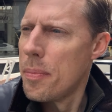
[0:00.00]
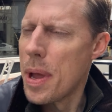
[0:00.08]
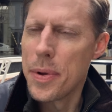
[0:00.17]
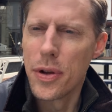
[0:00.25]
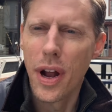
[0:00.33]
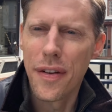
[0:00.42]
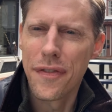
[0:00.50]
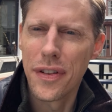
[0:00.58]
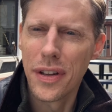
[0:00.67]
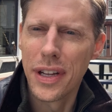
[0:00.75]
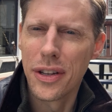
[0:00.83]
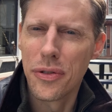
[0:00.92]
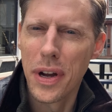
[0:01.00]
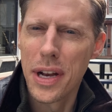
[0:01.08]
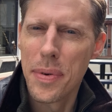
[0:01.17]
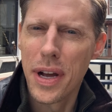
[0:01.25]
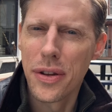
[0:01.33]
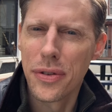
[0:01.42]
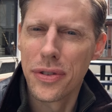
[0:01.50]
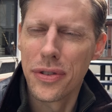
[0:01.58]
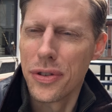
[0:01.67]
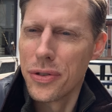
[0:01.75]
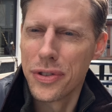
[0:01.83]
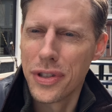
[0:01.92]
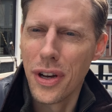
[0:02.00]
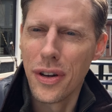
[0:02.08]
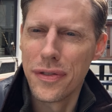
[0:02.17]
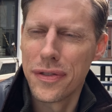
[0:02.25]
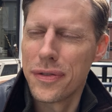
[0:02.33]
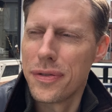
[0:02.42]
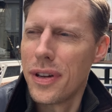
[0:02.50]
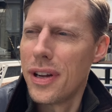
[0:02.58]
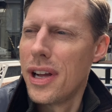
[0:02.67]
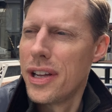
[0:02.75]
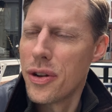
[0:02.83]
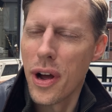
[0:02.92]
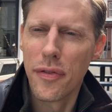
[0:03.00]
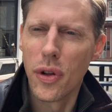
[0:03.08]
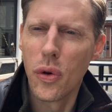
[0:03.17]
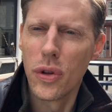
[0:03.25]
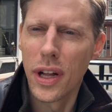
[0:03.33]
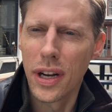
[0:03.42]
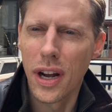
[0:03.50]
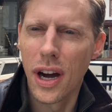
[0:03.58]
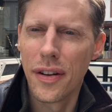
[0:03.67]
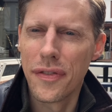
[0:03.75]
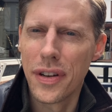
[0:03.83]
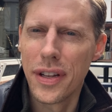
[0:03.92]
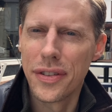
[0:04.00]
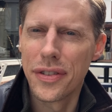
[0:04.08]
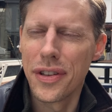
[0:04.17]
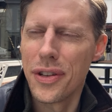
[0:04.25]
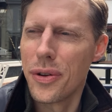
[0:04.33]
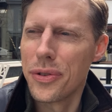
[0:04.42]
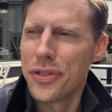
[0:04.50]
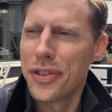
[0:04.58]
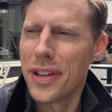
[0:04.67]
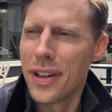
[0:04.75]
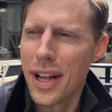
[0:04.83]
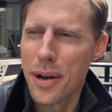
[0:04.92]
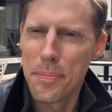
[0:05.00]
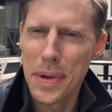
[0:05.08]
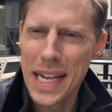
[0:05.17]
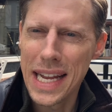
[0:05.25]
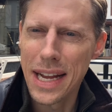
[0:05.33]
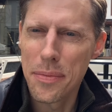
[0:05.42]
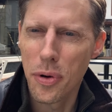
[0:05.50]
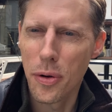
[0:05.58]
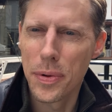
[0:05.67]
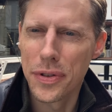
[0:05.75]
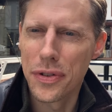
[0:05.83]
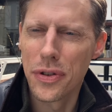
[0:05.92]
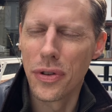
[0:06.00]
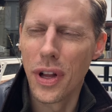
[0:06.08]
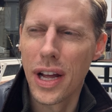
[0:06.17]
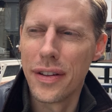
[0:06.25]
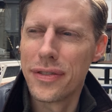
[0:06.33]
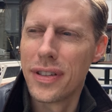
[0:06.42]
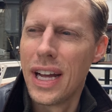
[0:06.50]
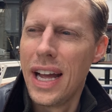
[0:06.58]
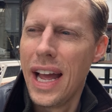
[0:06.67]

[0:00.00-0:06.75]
Maybe you're not feeling great about your, yourself, don't have a whole lot of confidence, you don't see a lot of meaning and purpose in your life,